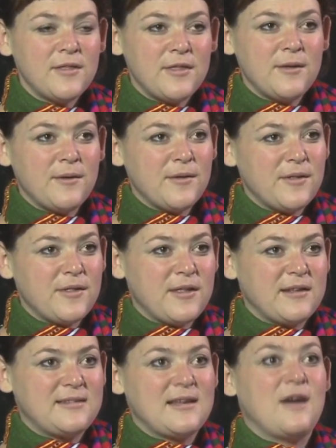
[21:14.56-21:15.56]

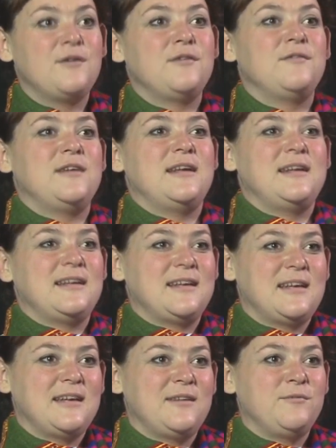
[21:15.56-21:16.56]
the sound of it
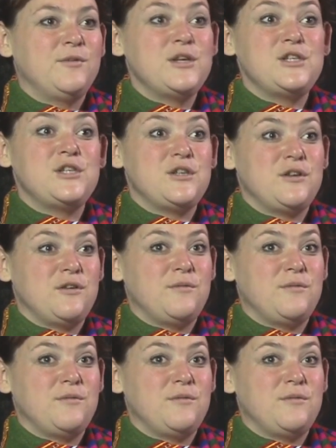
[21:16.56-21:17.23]
can reach